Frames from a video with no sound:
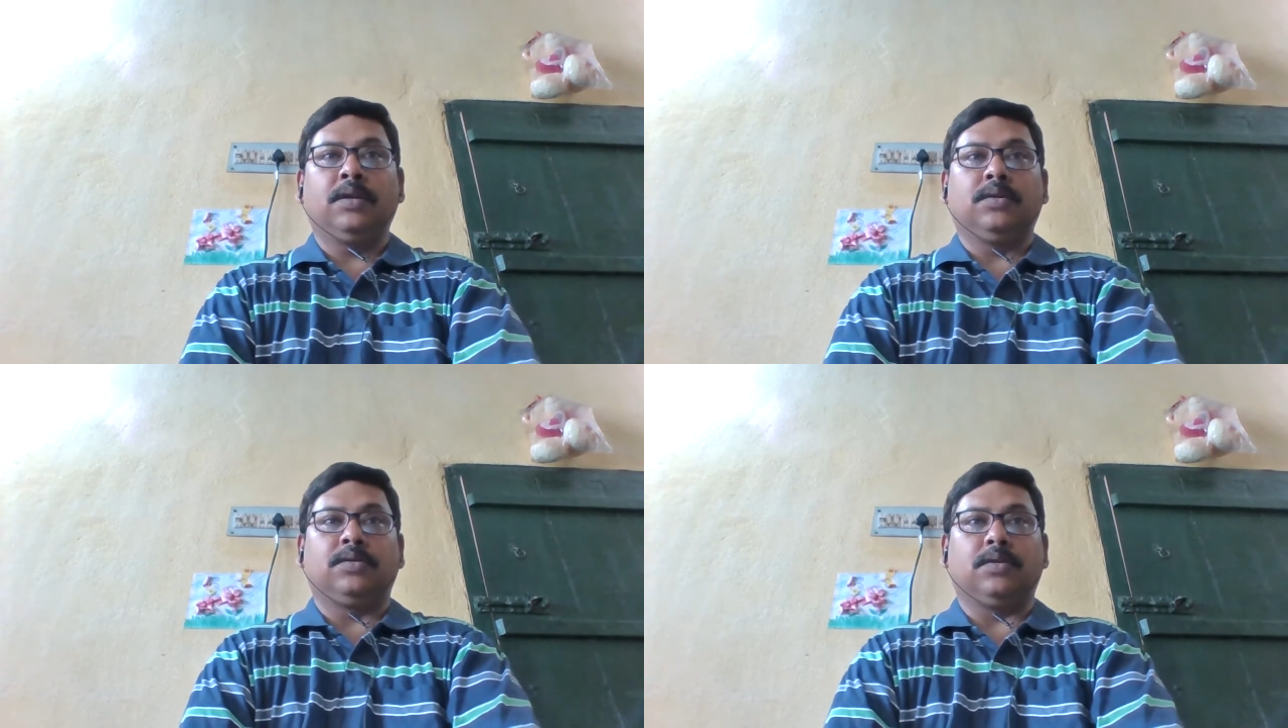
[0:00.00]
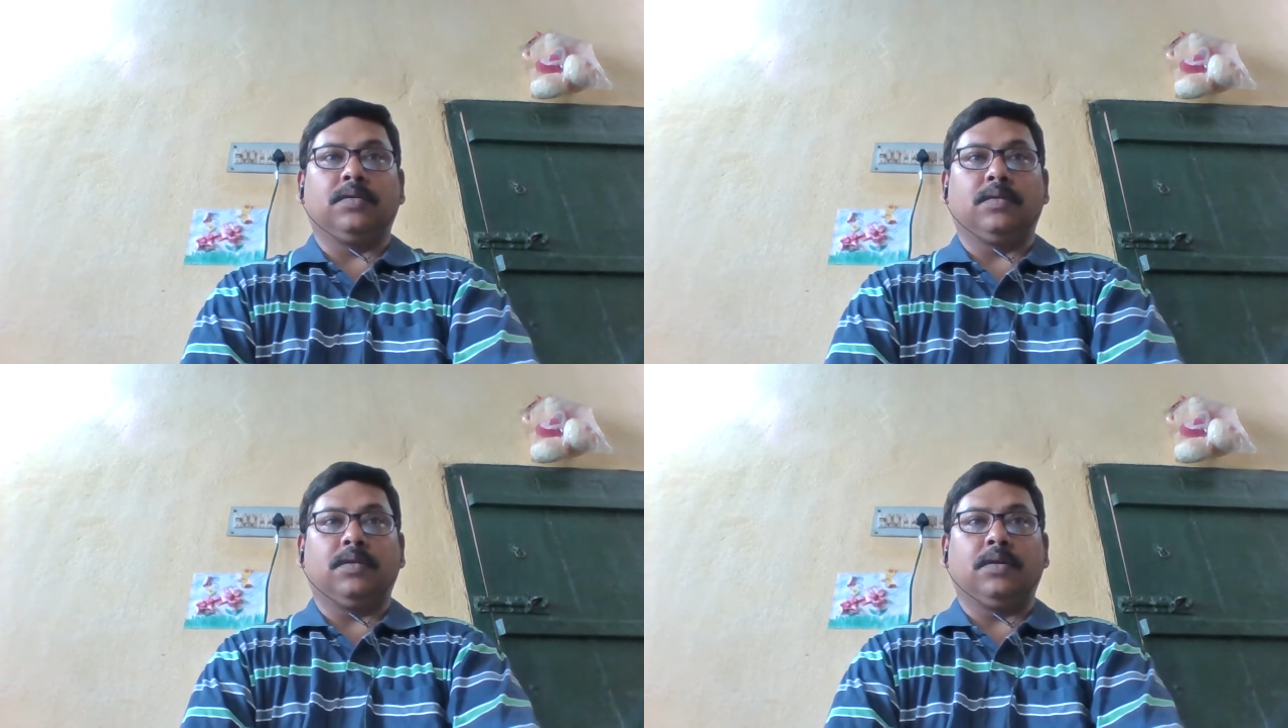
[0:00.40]

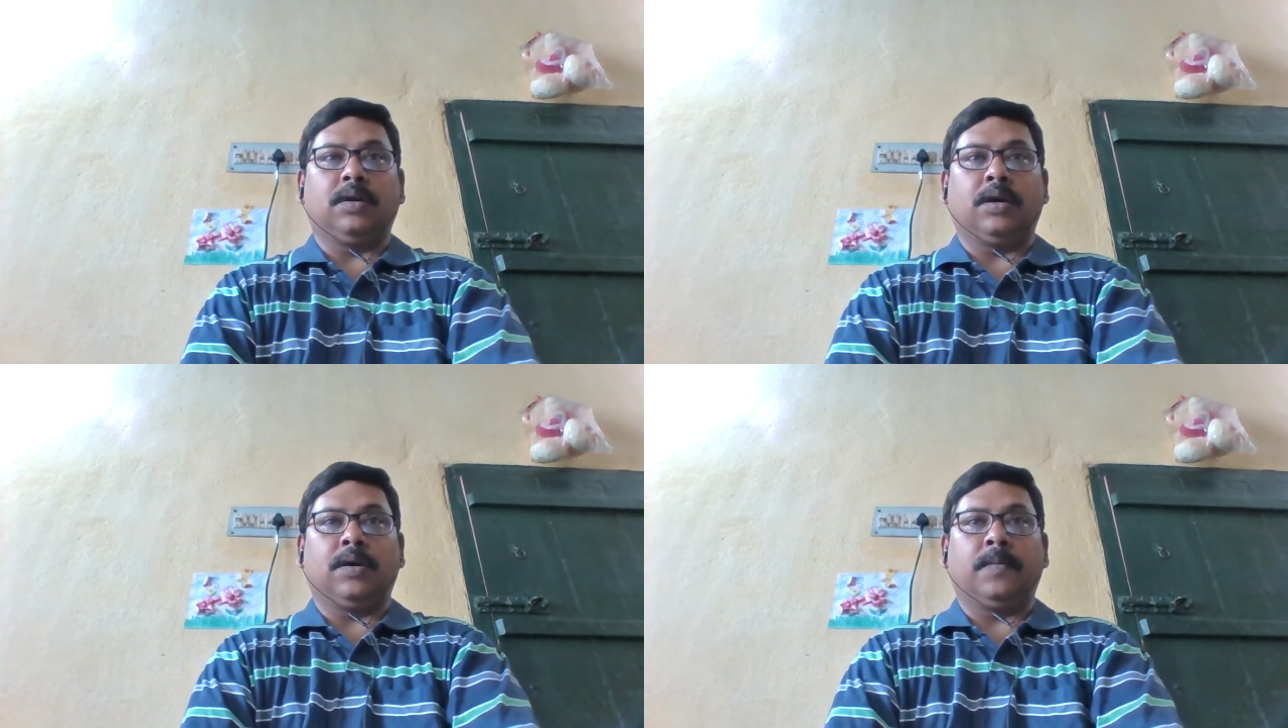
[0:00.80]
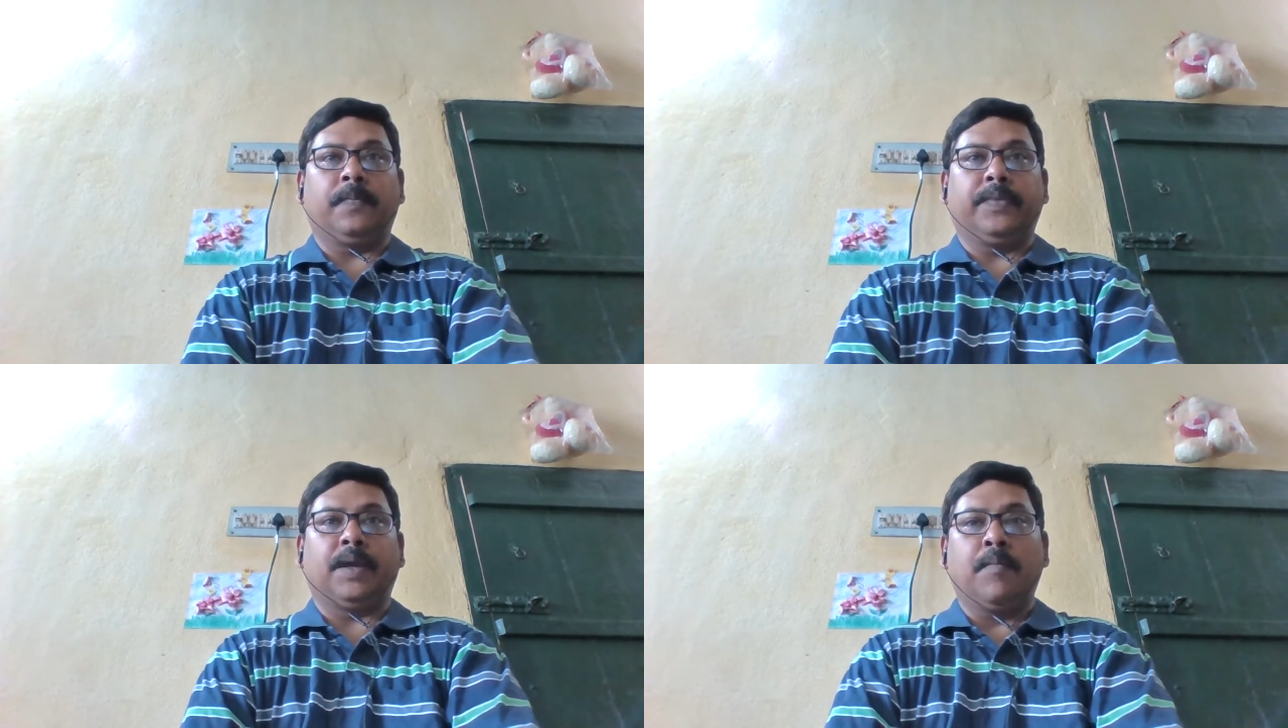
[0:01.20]
So
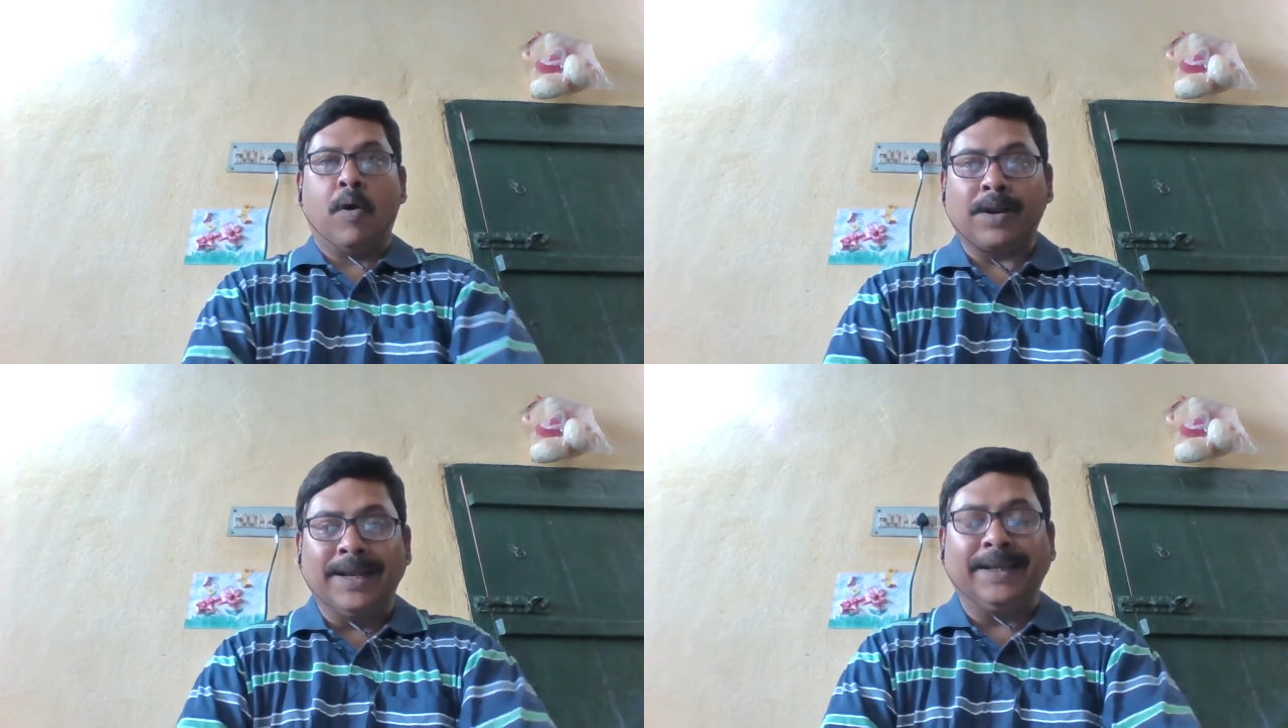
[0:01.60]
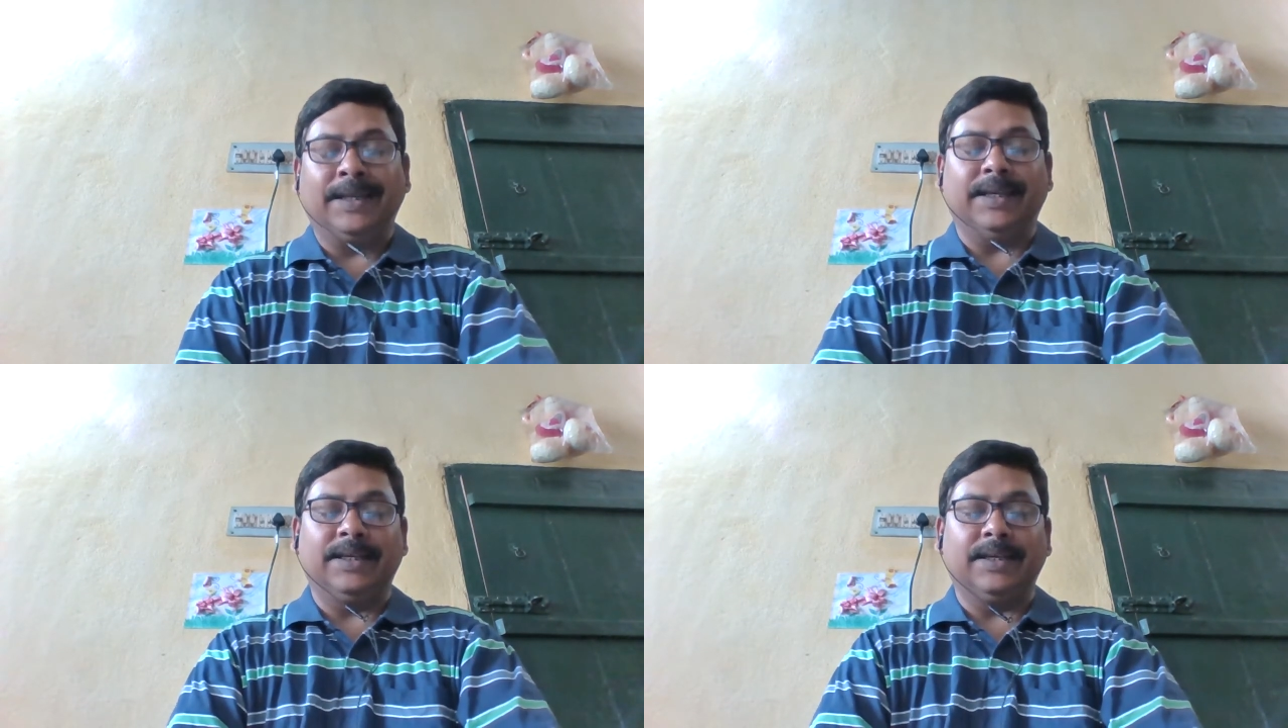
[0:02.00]
the
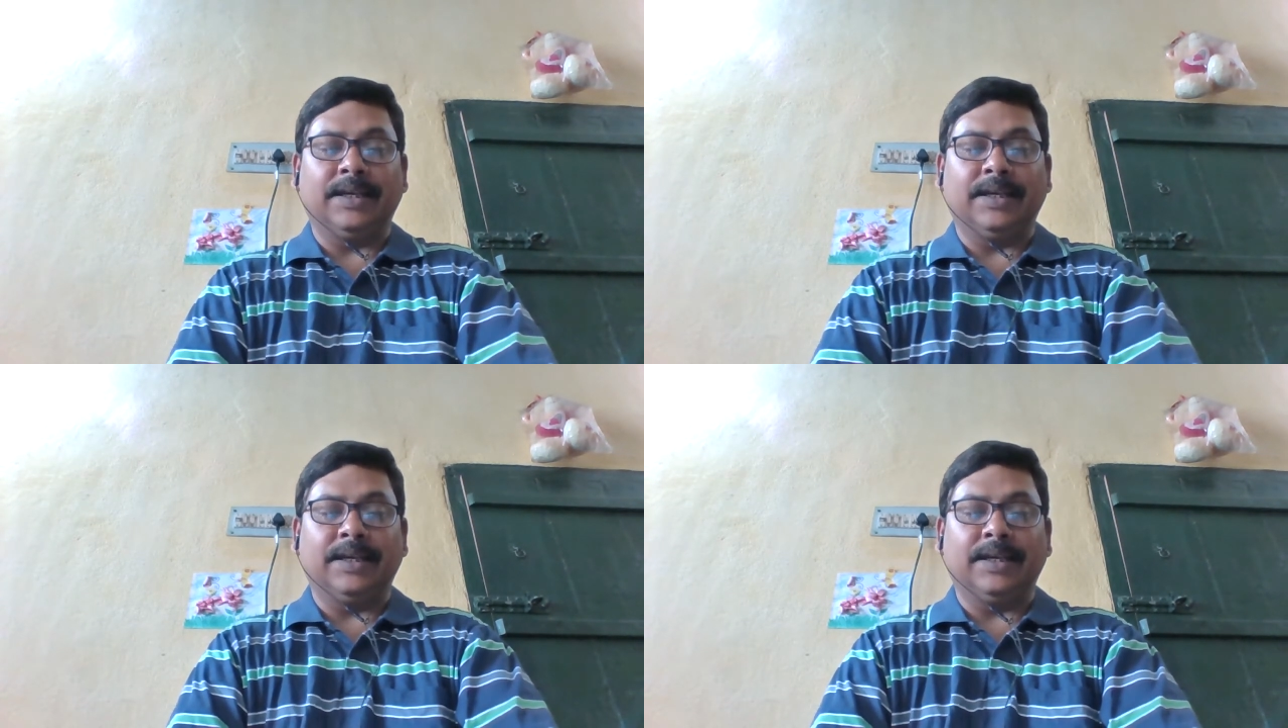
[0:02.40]
morality,